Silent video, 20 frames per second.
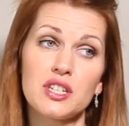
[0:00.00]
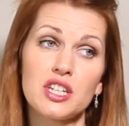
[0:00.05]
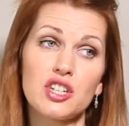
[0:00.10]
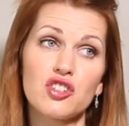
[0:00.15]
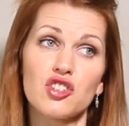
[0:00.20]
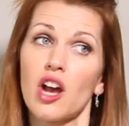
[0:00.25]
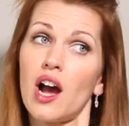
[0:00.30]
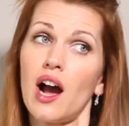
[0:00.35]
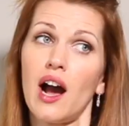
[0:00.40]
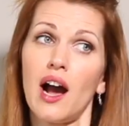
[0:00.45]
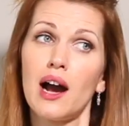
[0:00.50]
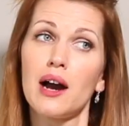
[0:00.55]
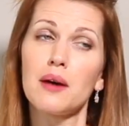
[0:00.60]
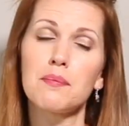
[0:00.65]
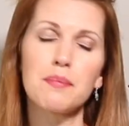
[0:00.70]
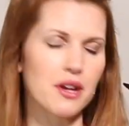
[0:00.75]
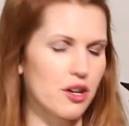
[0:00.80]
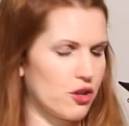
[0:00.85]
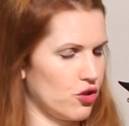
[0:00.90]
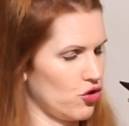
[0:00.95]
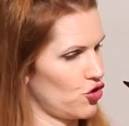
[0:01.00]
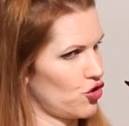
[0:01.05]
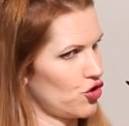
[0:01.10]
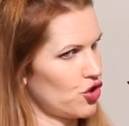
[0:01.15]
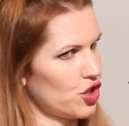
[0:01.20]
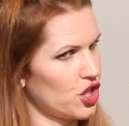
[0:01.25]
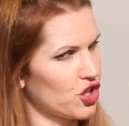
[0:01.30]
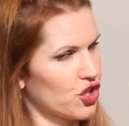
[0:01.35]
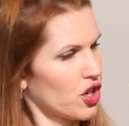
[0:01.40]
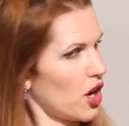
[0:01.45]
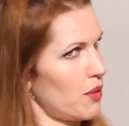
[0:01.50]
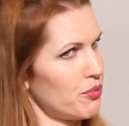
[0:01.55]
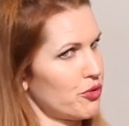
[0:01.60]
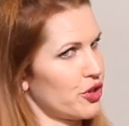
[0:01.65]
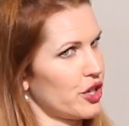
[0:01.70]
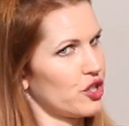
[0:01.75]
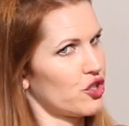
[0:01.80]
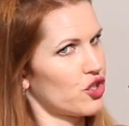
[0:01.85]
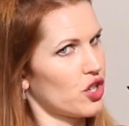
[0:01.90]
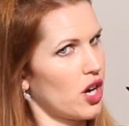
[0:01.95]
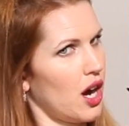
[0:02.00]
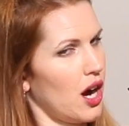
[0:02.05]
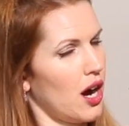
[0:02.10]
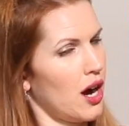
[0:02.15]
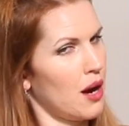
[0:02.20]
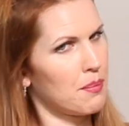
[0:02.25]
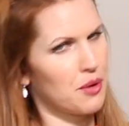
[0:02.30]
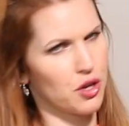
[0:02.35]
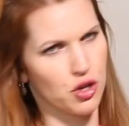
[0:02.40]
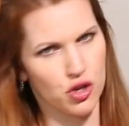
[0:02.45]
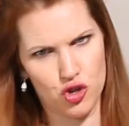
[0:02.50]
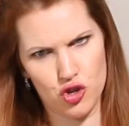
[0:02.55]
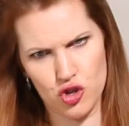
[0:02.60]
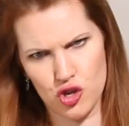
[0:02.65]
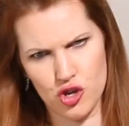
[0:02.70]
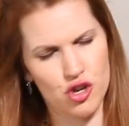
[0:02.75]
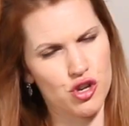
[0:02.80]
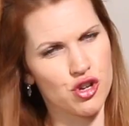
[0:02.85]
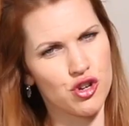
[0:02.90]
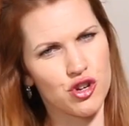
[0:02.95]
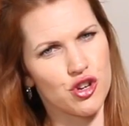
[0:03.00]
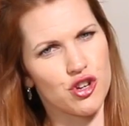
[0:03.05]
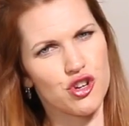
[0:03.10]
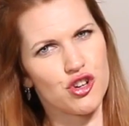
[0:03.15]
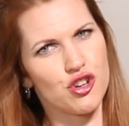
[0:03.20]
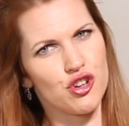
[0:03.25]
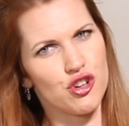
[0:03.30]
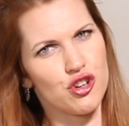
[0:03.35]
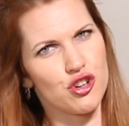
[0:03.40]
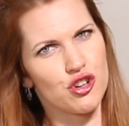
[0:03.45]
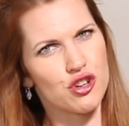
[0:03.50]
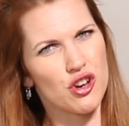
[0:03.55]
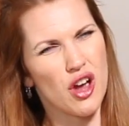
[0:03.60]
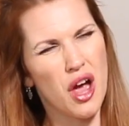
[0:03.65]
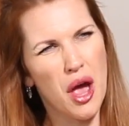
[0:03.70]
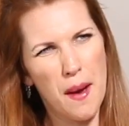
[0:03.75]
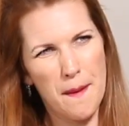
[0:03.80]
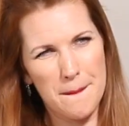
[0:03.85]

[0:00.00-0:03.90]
G sharp, E, E.